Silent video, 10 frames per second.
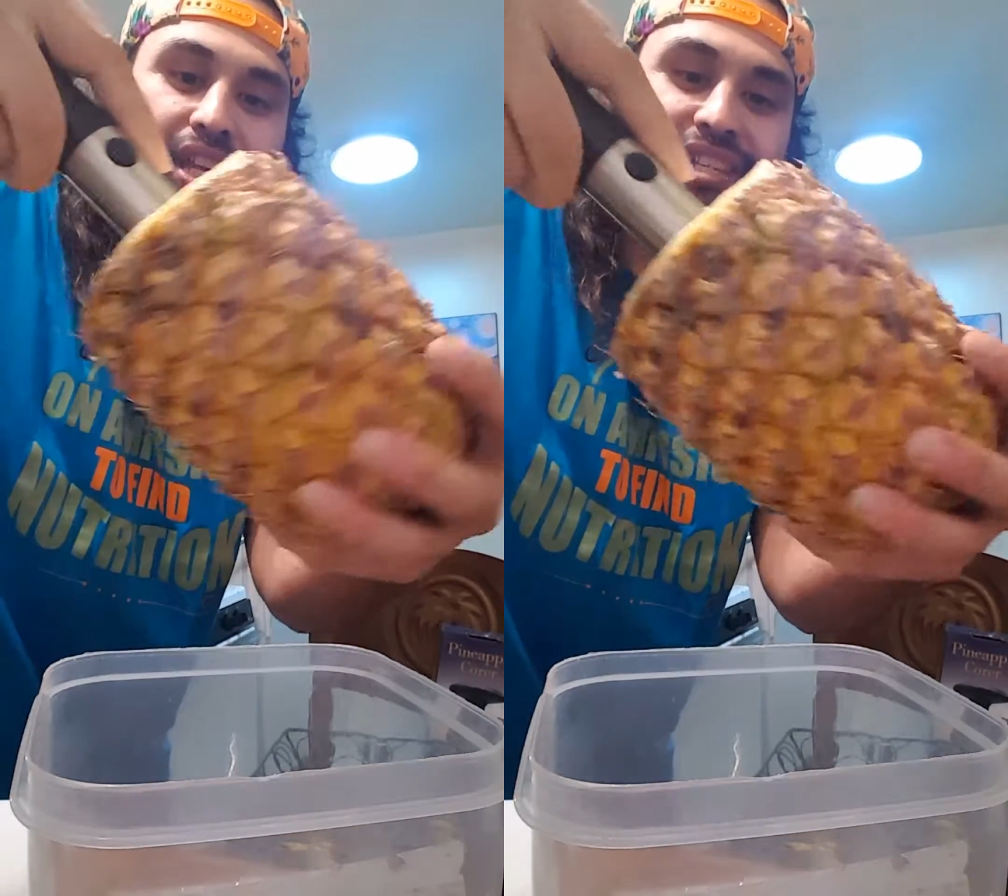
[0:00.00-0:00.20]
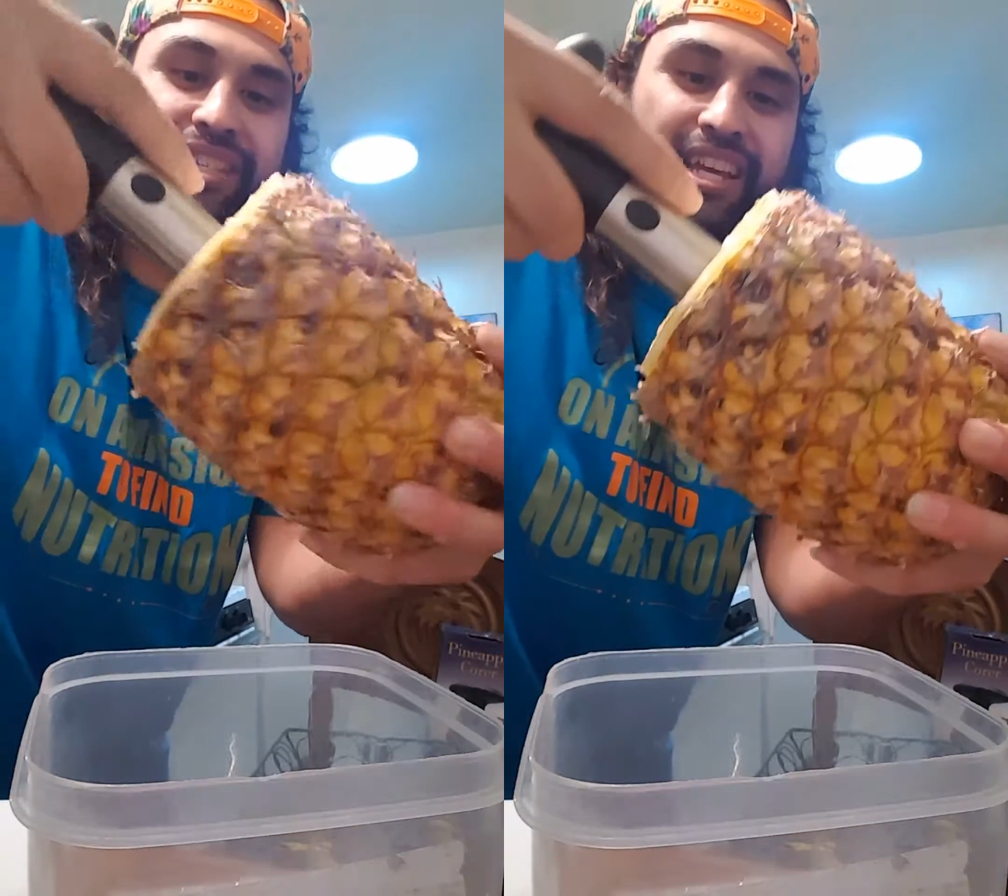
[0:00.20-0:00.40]
of
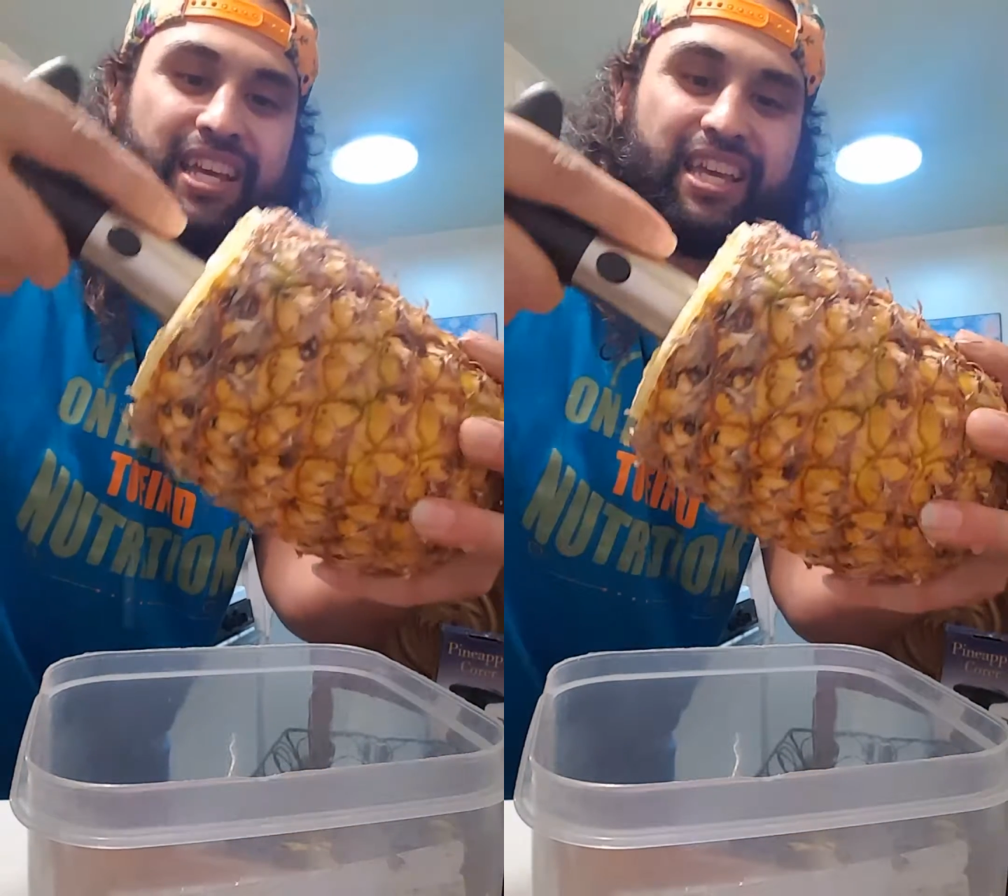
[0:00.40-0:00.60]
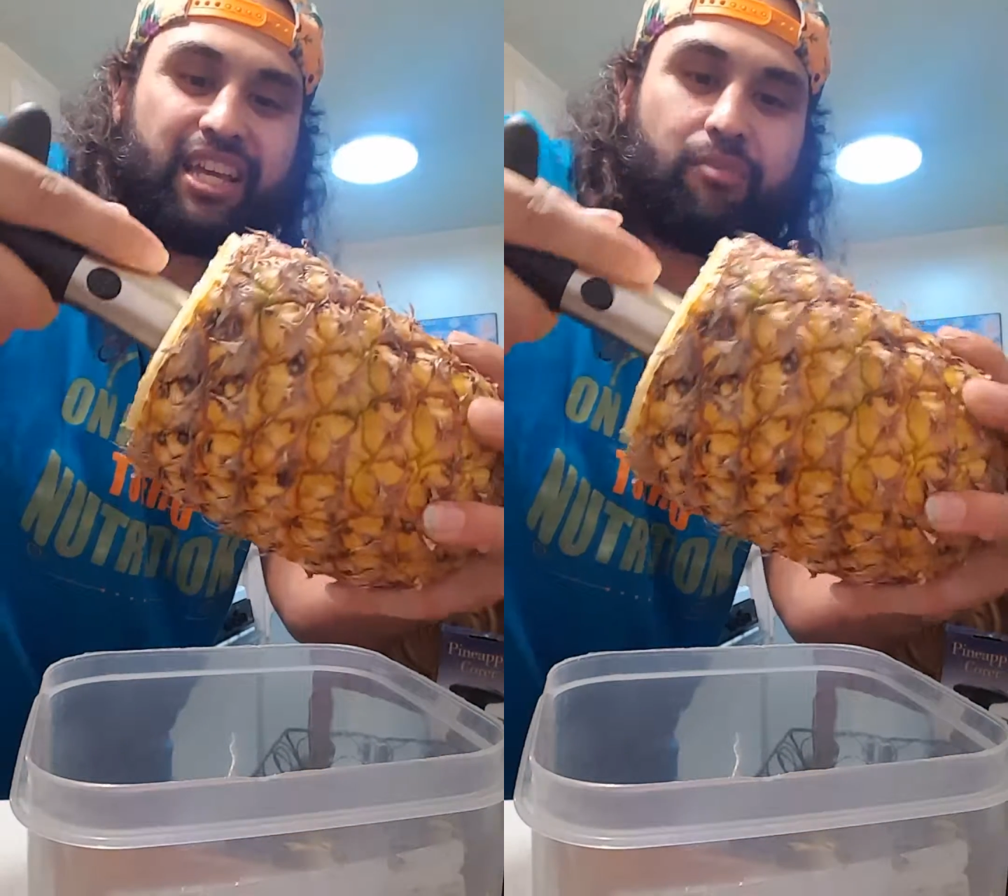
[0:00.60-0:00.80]
these,
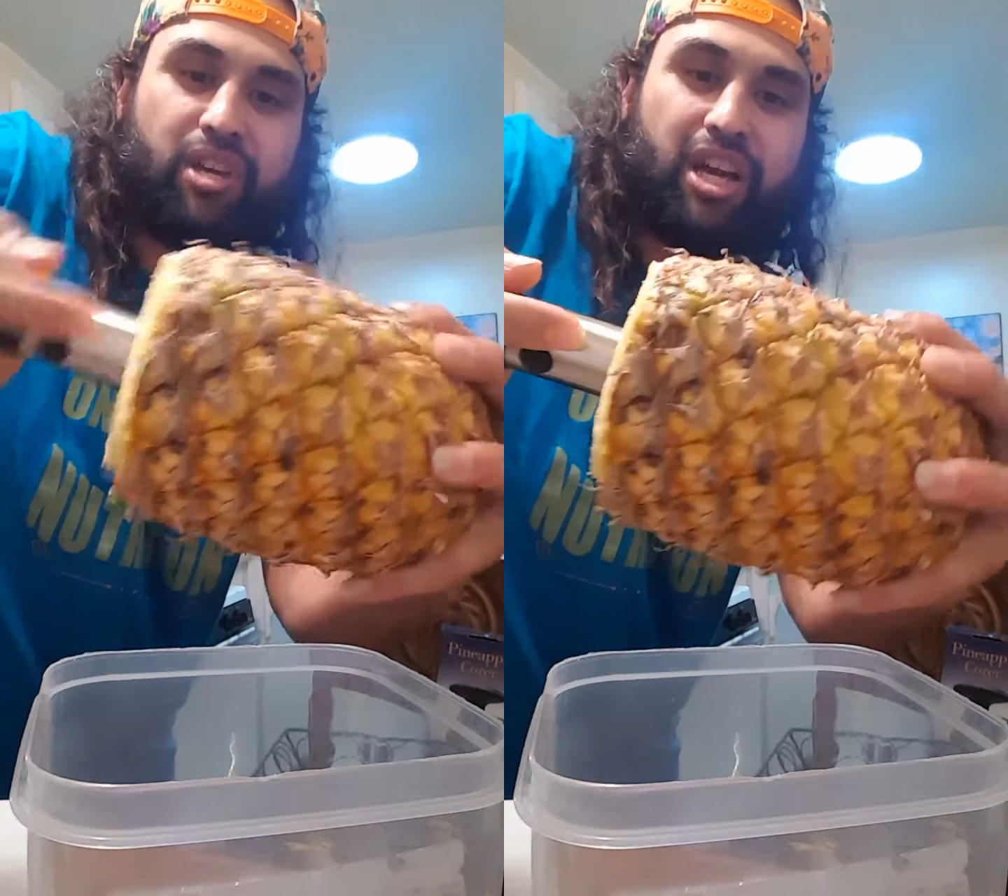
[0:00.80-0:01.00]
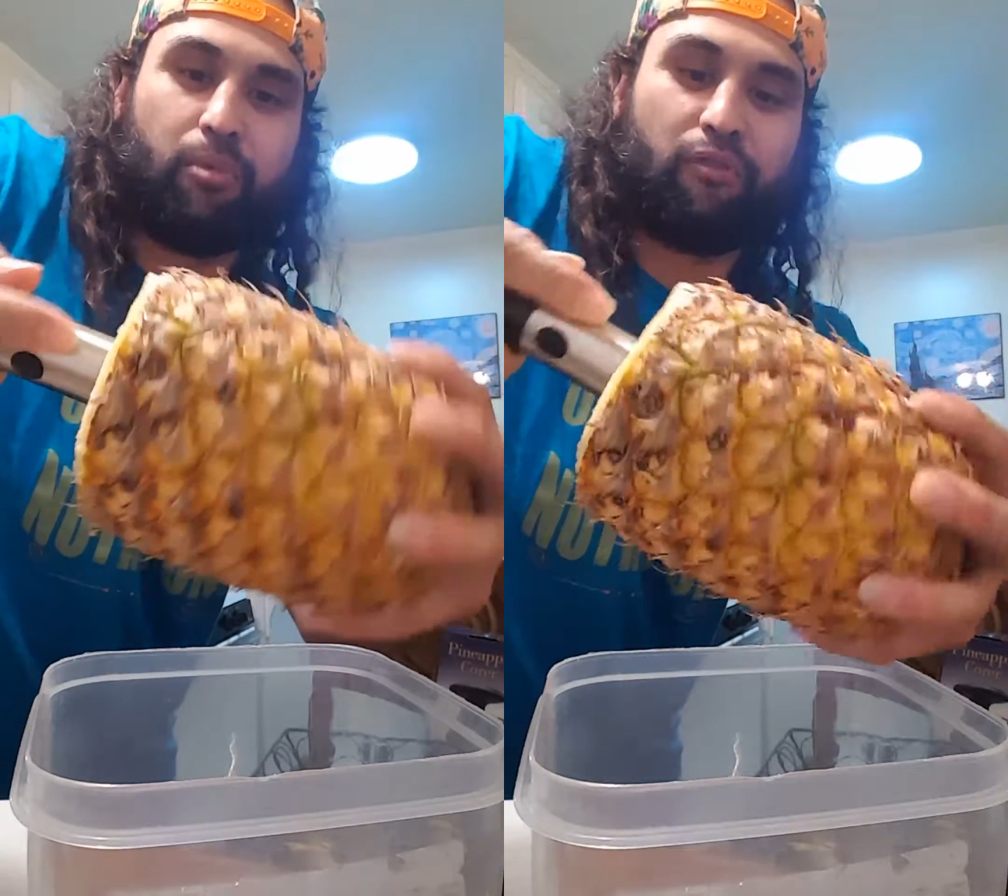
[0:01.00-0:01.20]
it can
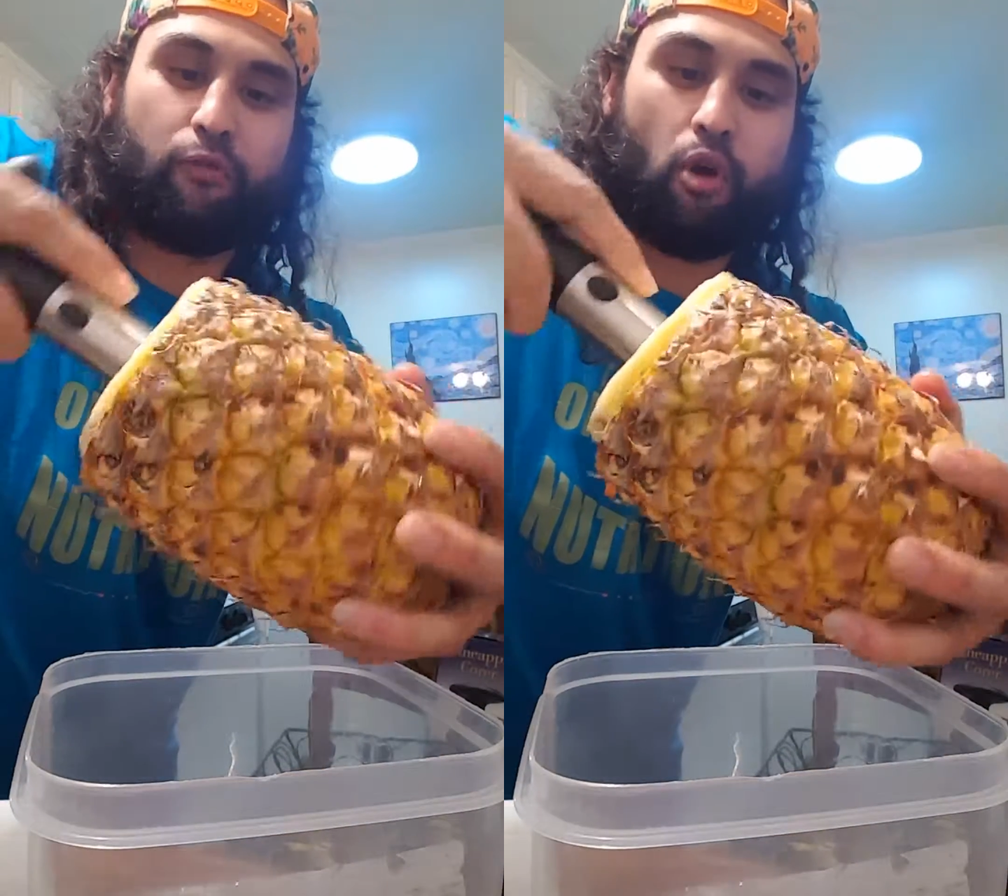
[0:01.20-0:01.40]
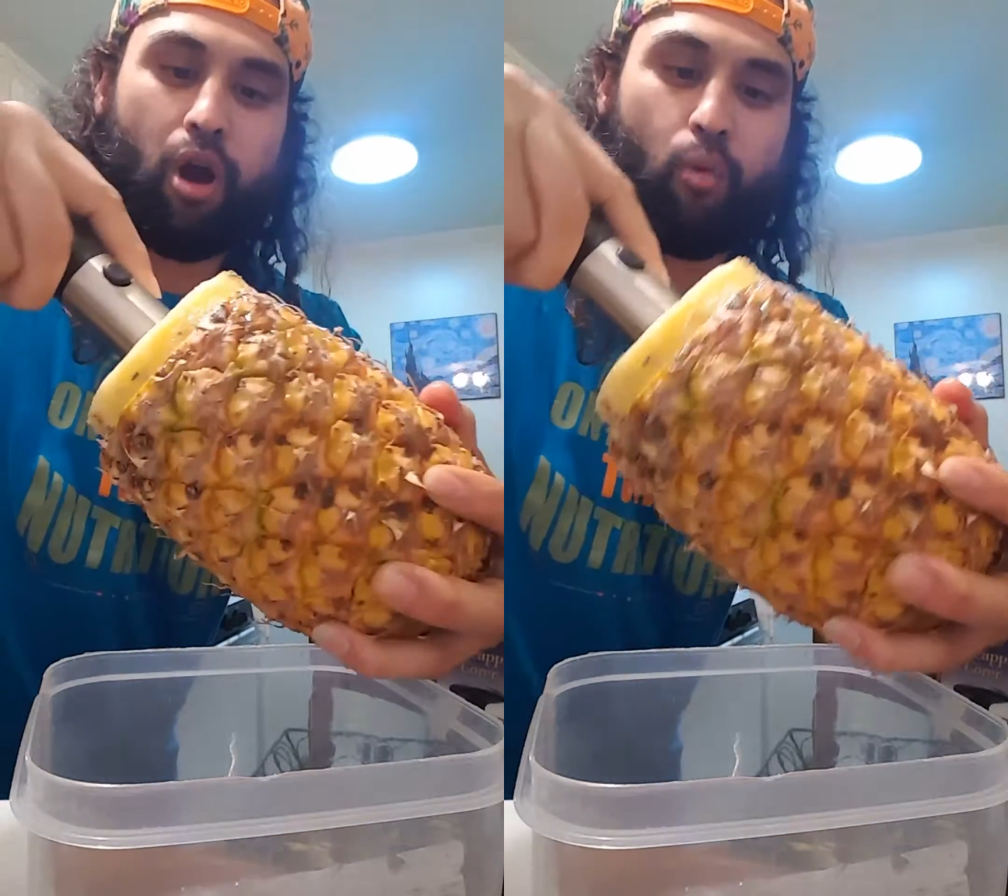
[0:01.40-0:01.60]
become a
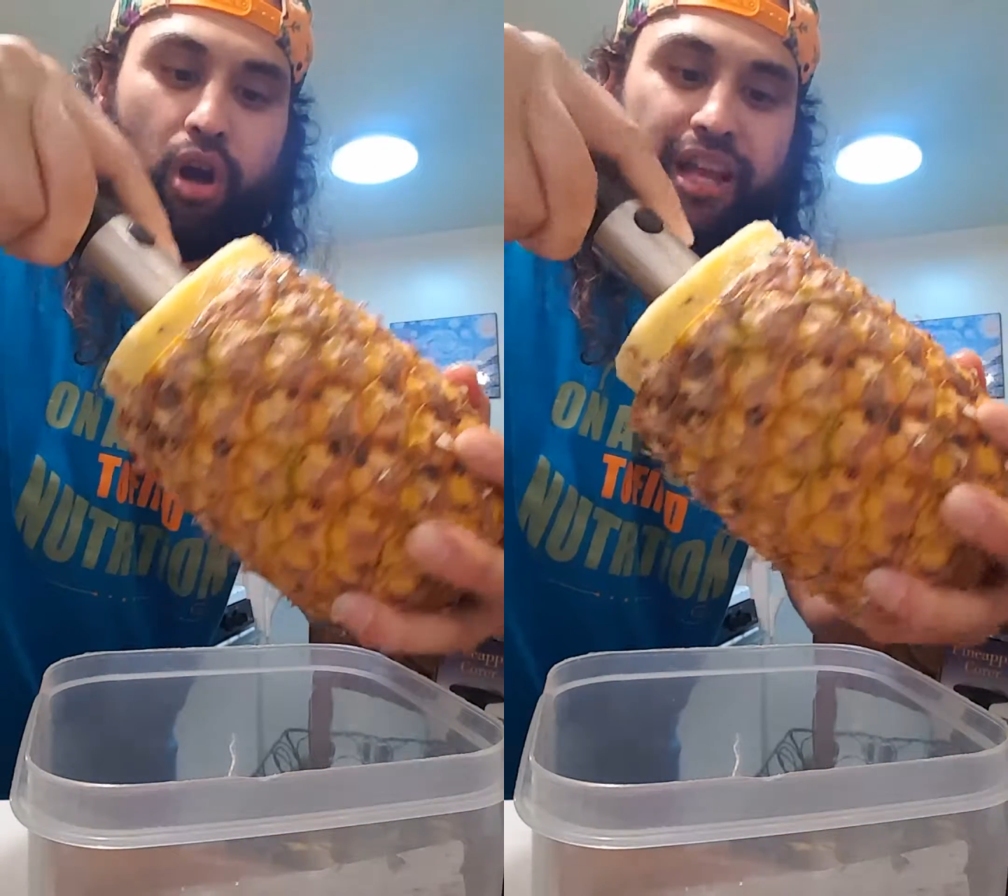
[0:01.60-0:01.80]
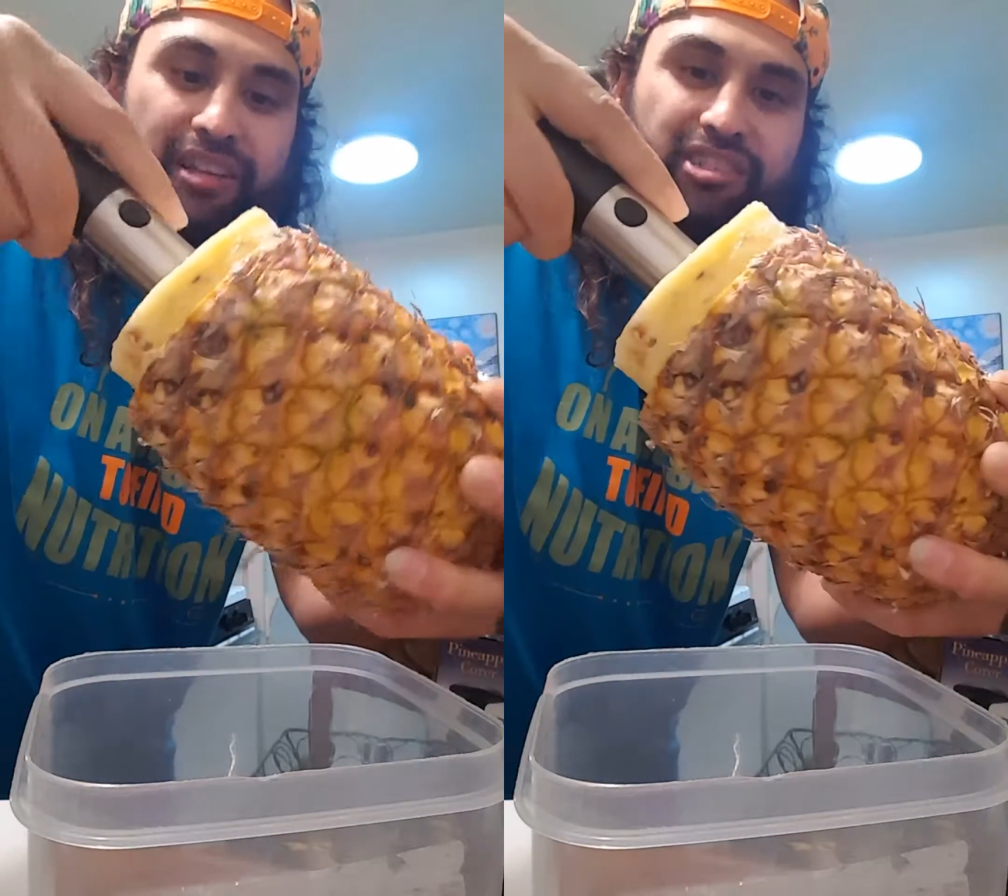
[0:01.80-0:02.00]
forearm
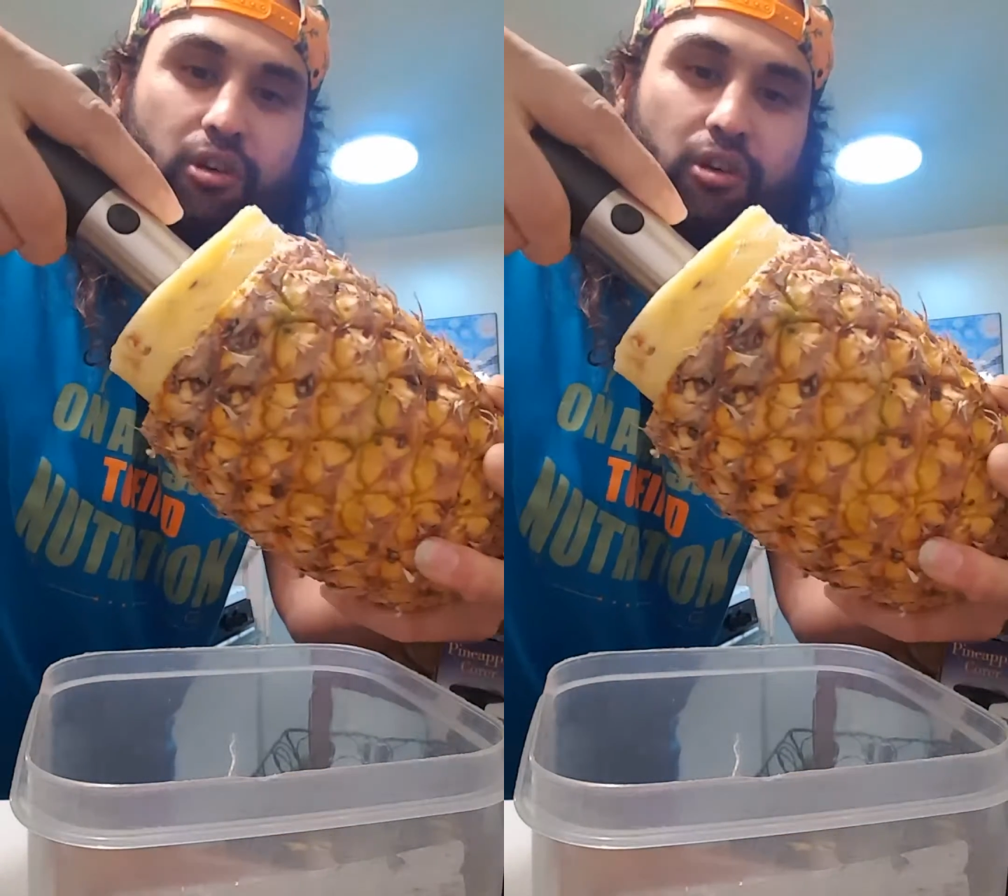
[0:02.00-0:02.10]
workout,